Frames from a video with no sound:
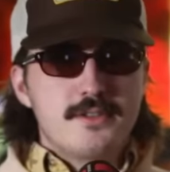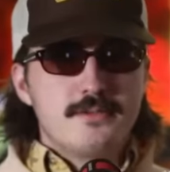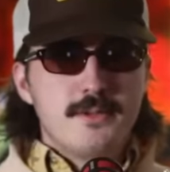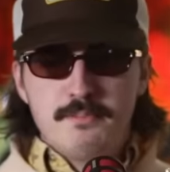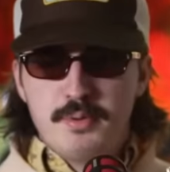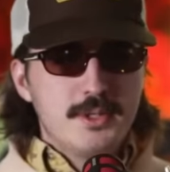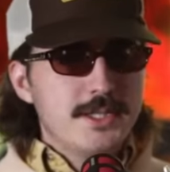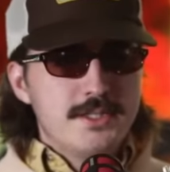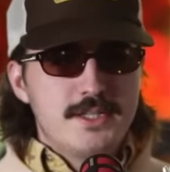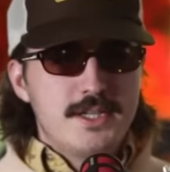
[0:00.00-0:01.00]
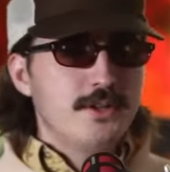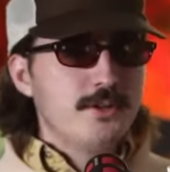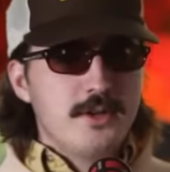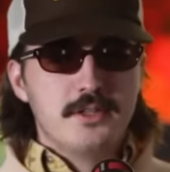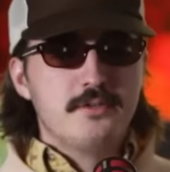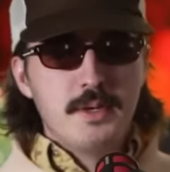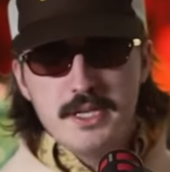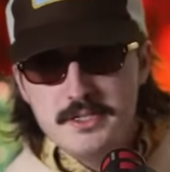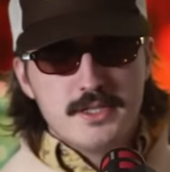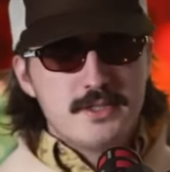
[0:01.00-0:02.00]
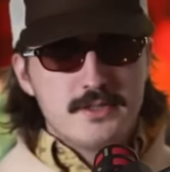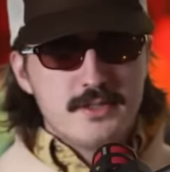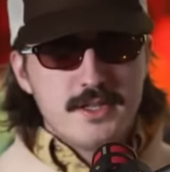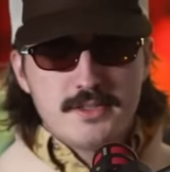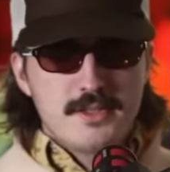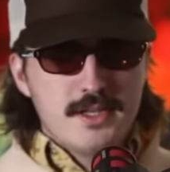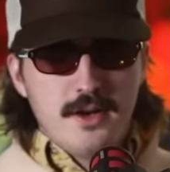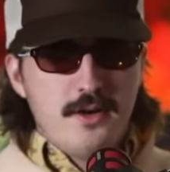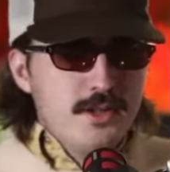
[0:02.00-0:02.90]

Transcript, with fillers: Like bullies killed all his pigeons. Killed and that's like pigeon. all he